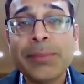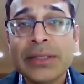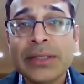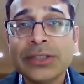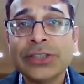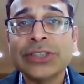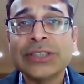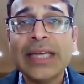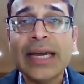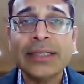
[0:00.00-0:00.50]
some
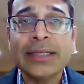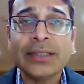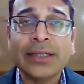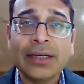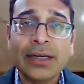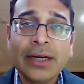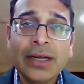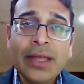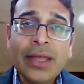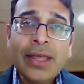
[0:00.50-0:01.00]
other
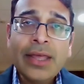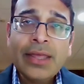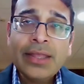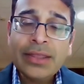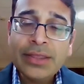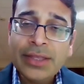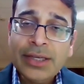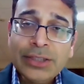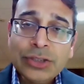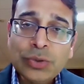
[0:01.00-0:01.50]
sector.
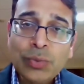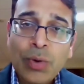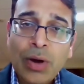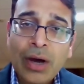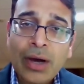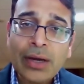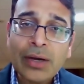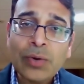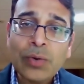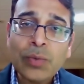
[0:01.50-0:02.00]
This
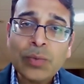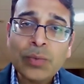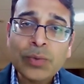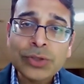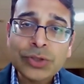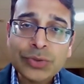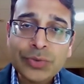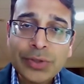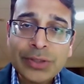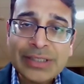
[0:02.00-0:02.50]
one
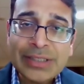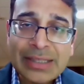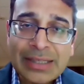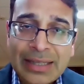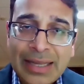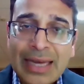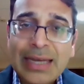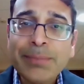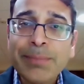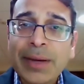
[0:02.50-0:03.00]
was really
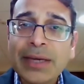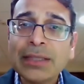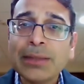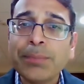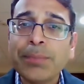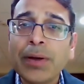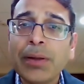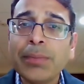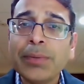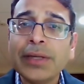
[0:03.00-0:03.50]
led by the
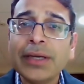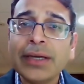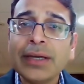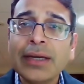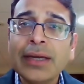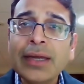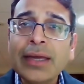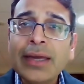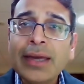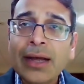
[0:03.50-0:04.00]
public
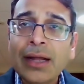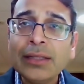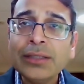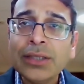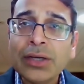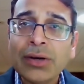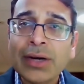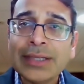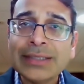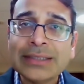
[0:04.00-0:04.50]

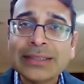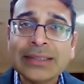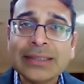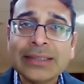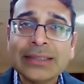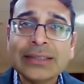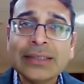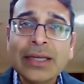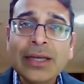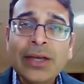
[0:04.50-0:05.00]
health
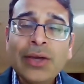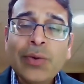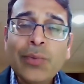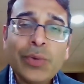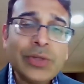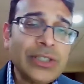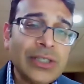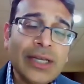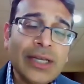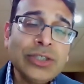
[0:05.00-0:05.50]
crisis,
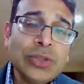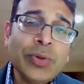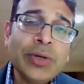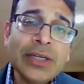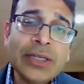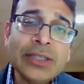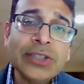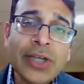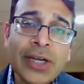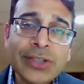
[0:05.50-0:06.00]
which led to an
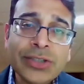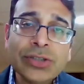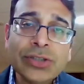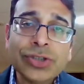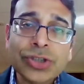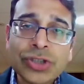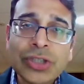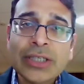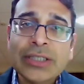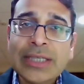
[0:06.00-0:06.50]
intentional
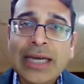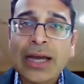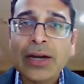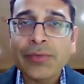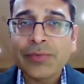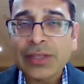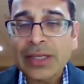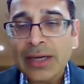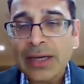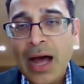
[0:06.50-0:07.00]
shutdown
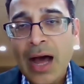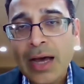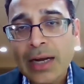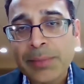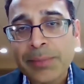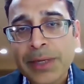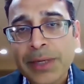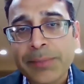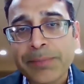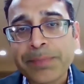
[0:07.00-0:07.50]
of the
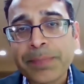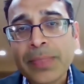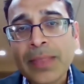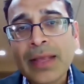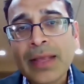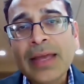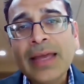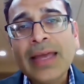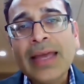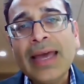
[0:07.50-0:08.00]
economy.
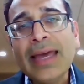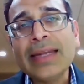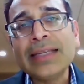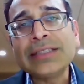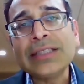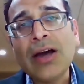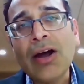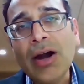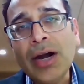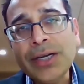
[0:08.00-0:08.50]
And
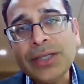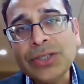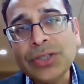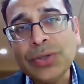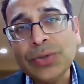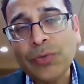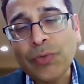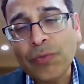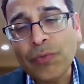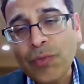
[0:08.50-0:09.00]
it's hard
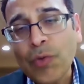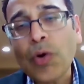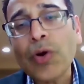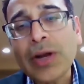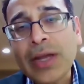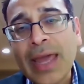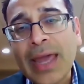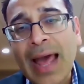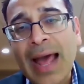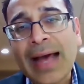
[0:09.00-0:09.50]
to
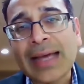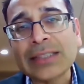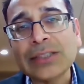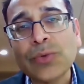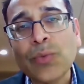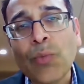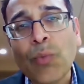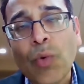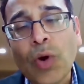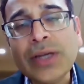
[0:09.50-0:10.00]
forecast
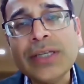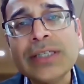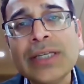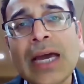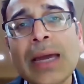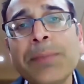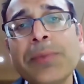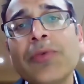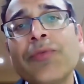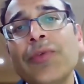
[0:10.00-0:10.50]
what
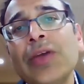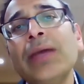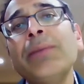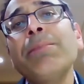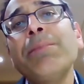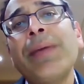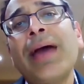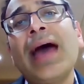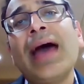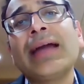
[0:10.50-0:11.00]
type of
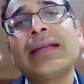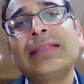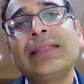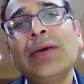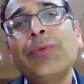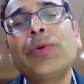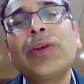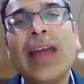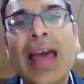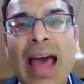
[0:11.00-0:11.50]
impact
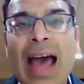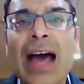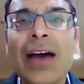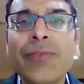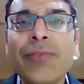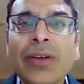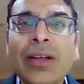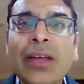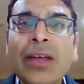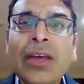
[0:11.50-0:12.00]
that would
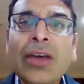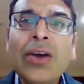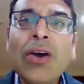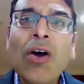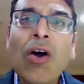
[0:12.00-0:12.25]
have